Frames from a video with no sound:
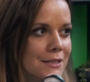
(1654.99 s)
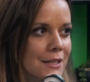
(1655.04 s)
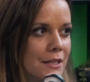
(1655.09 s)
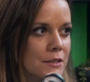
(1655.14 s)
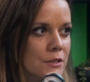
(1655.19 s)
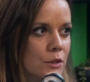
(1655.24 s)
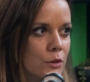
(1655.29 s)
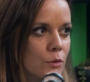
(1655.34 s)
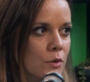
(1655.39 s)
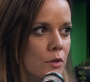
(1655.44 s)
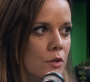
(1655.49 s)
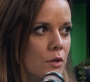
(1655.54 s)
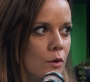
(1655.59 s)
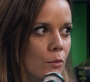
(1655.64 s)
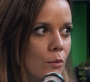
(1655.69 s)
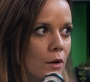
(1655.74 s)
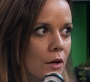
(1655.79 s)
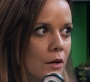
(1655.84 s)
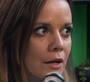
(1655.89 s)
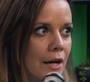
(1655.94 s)
that too with your
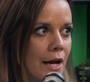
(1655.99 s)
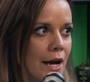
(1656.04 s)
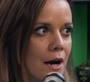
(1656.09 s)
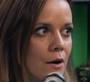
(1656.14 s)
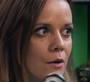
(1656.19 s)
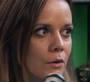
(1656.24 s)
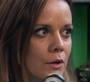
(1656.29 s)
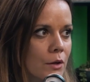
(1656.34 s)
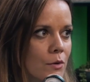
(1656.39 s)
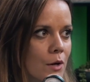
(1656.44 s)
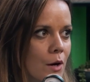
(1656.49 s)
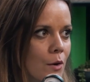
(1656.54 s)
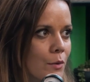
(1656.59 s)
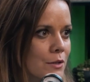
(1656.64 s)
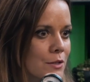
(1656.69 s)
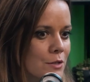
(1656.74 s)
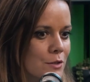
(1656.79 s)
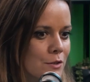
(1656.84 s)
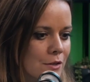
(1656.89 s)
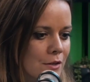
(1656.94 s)
work now. You go
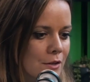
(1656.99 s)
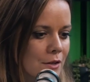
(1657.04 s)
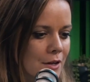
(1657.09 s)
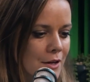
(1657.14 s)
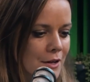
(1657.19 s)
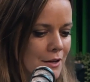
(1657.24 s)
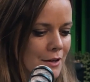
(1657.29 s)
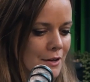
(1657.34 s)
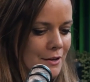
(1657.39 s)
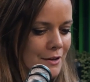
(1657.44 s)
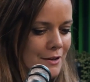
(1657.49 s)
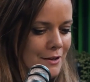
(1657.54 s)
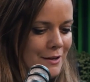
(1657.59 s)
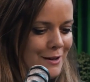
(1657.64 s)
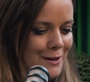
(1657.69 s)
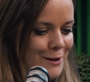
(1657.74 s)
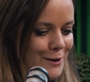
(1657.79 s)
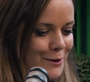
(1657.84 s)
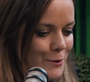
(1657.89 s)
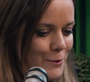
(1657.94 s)
into,
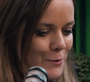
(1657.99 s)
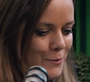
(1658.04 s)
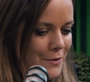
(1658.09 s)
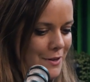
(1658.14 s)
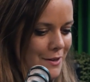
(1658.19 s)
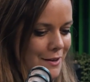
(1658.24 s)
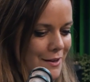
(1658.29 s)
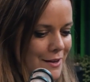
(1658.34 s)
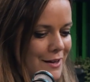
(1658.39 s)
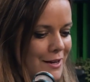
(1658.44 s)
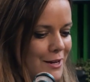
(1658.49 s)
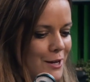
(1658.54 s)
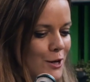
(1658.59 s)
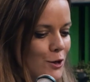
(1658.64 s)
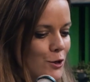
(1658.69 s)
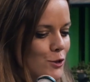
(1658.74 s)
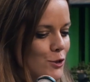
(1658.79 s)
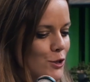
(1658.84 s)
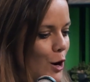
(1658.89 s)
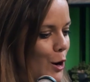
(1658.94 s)

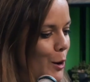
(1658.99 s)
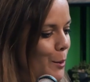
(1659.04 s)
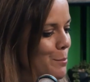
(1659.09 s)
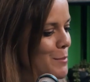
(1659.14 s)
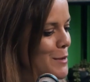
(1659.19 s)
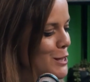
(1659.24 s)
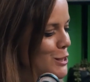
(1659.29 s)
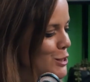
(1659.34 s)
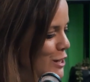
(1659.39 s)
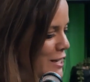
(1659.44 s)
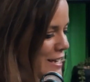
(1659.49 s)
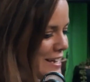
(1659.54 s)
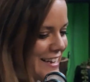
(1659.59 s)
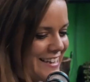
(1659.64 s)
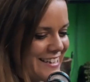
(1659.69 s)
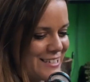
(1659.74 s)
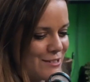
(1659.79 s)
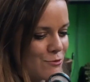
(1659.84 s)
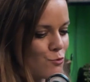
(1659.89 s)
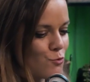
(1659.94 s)
here's our mission.
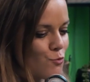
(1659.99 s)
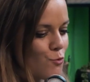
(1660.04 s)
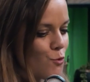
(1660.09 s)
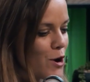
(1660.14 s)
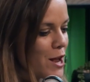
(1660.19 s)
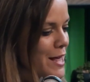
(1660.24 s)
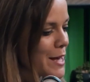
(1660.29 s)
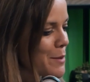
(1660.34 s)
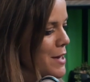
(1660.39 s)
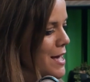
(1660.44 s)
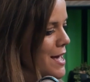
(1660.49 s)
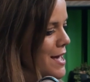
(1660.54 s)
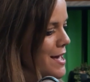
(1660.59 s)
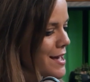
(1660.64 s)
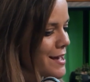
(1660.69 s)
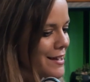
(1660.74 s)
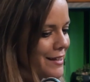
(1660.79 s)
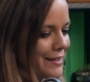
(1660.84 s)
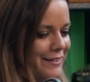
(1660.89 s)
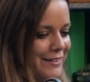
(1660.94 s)
It's really
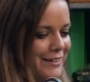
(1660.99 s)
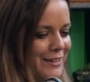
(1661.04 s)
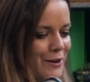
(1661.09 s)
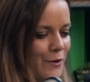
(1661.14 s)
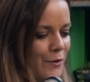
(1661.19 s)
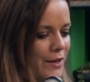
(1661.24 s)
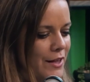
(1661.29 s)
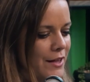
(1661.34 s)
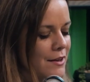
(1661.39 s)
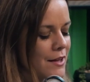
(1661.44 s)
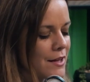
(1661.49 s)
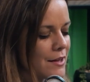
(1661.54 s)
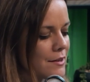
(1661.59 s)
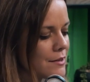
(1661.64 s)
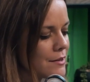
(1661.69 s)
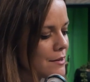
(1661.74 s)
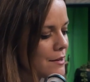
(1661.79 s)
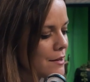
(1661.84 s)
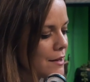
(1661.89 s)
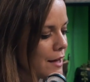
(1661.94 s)
big,
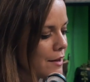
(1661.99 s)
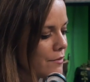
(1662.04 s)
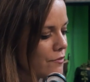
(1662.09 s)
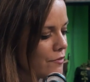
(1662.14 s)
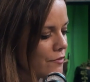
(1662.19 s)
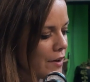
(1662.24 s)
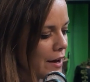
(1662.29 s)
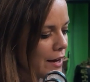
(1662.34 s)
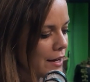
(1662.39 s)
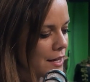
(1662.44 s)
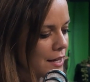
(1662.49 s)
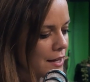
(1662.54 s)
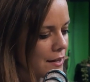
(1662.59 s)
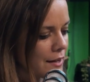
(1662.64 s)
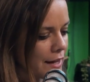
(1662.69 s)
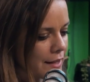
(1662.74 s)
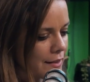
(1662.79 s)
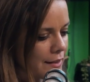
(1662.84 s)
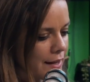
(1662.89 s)
and finding like